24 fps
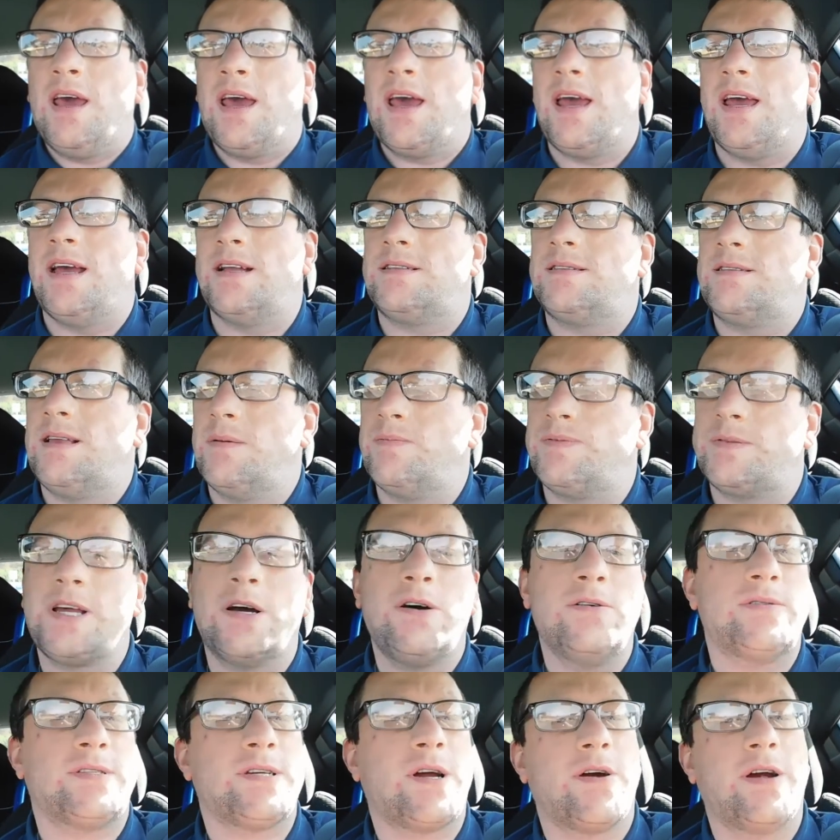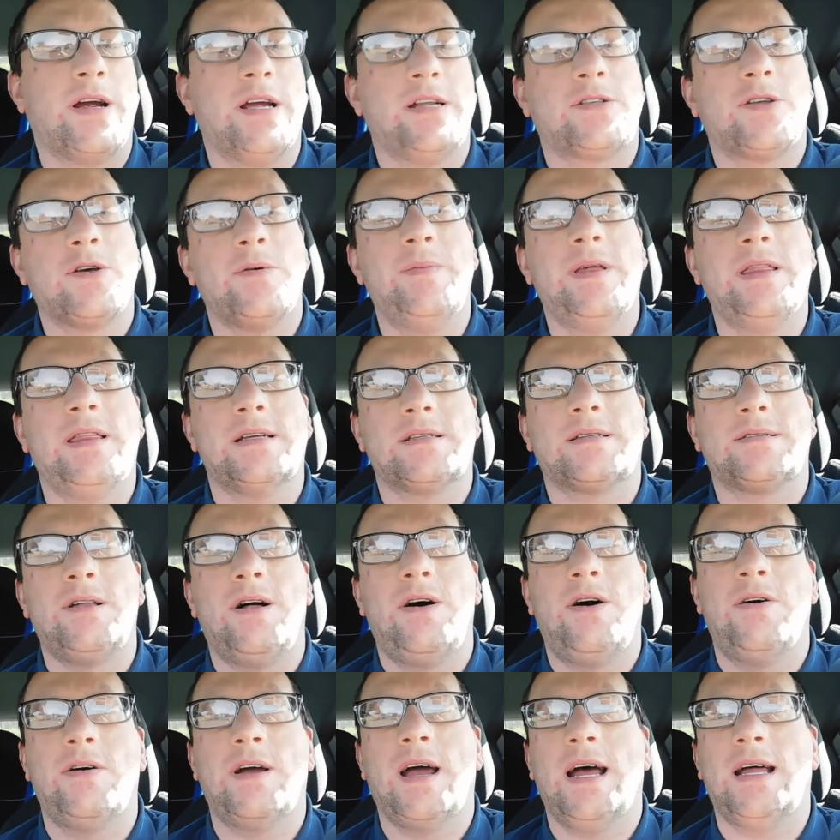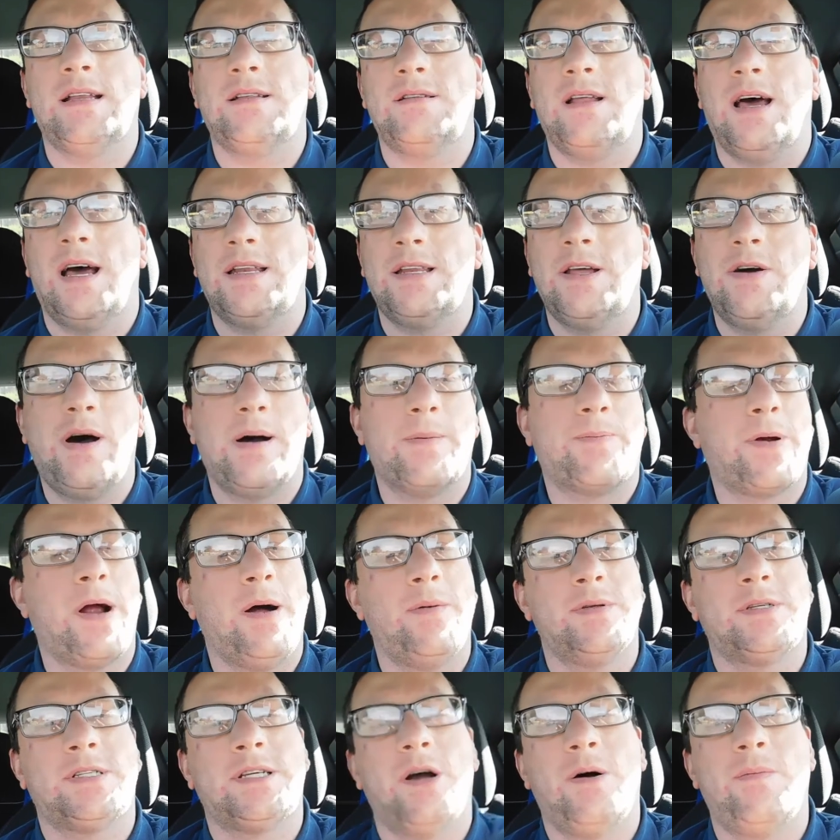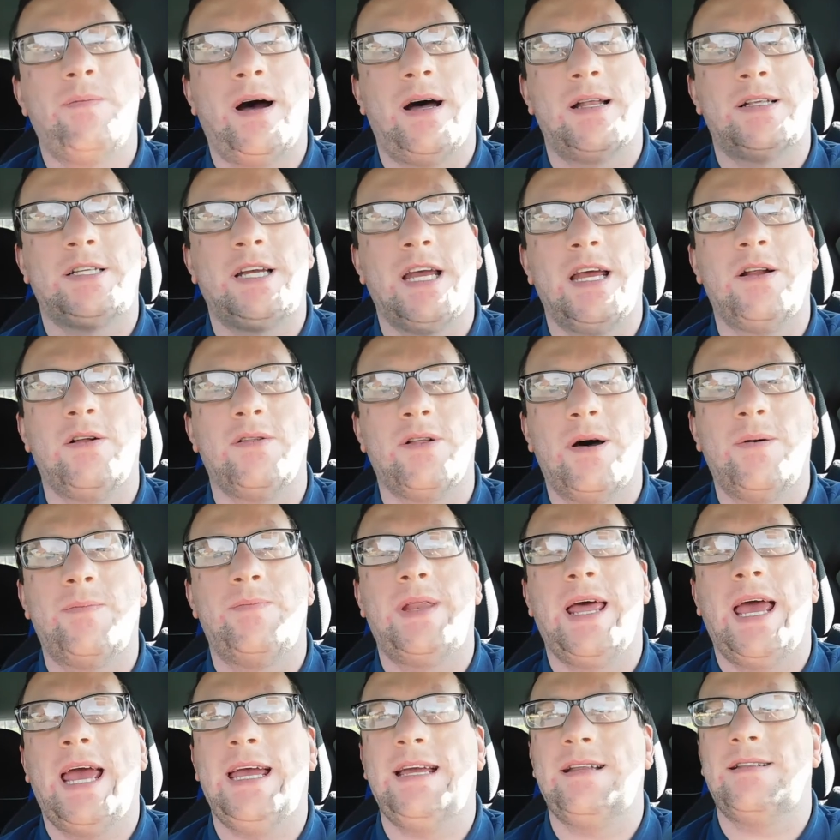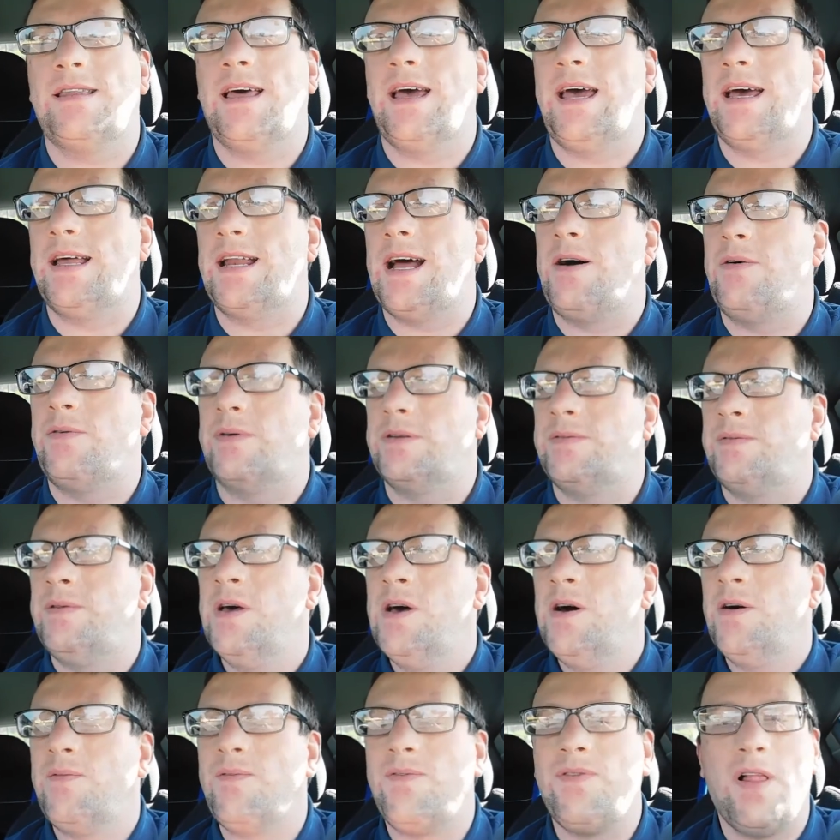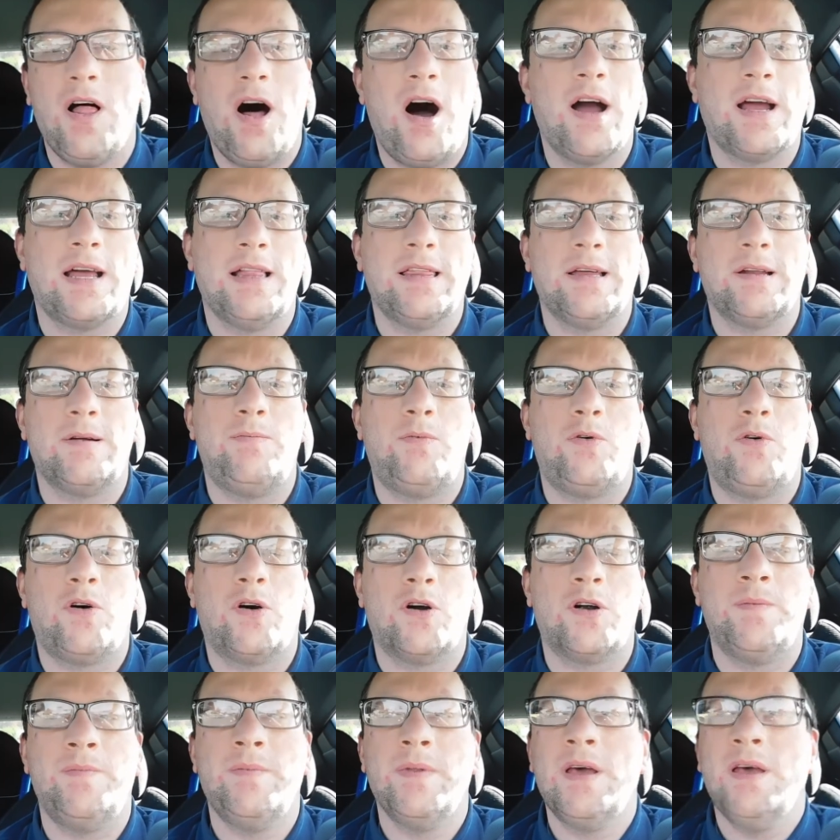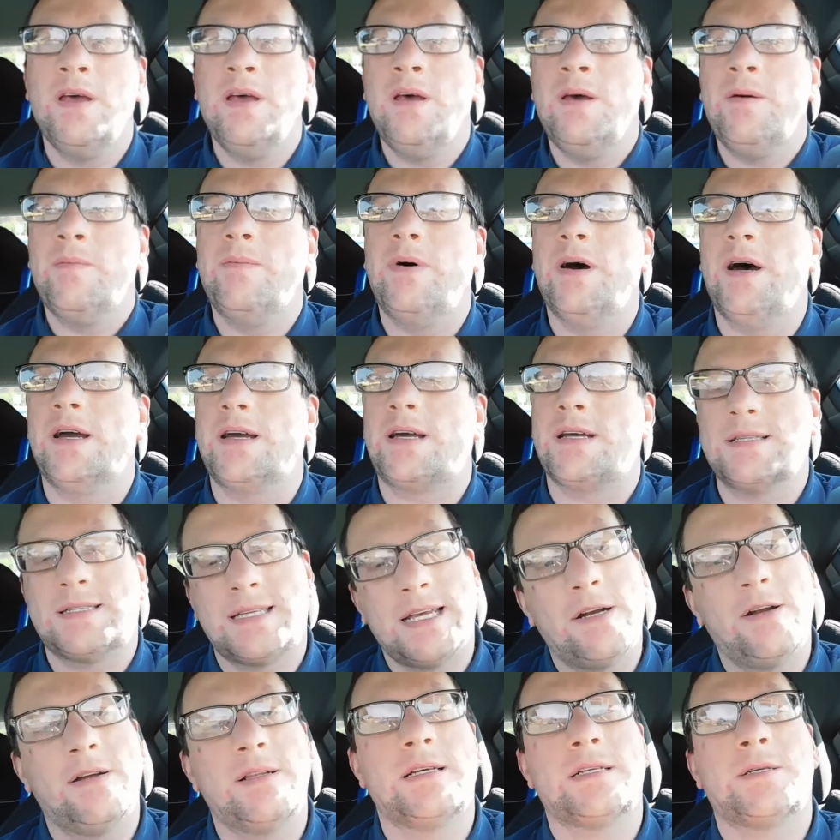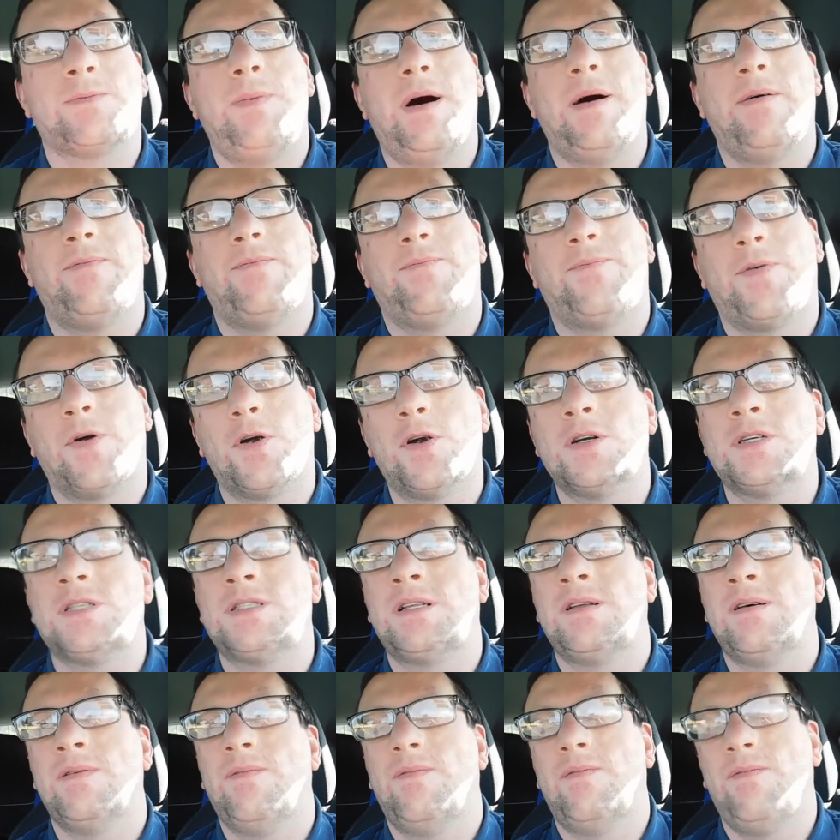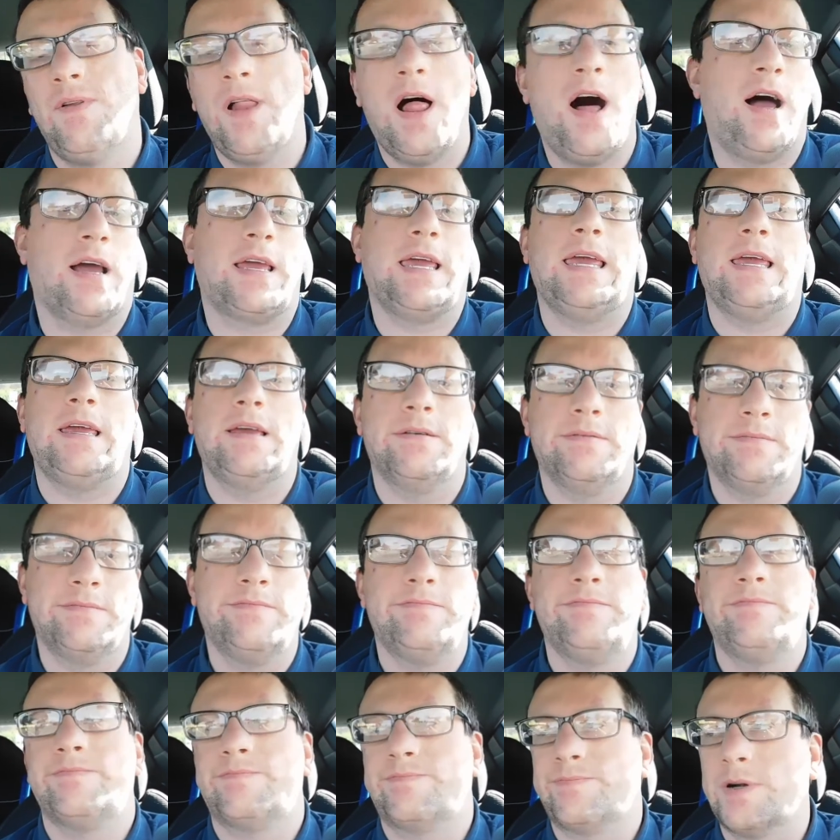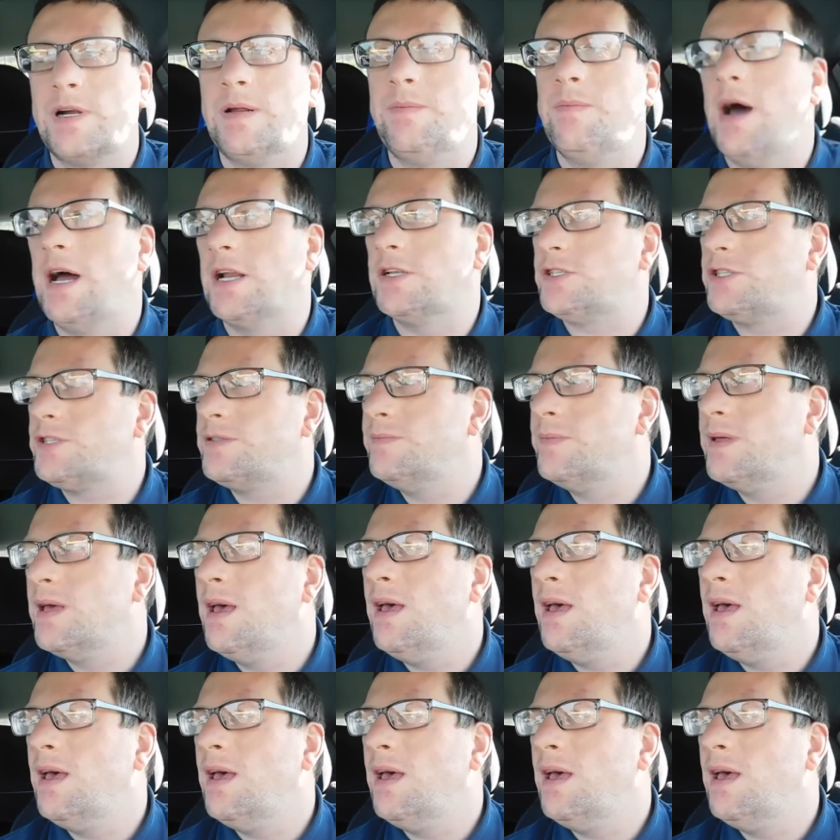And I'm so sorry it took me this long. I know I promised you on my channel update that I would vlog a little more, but consider this my first vlogging, pretty much.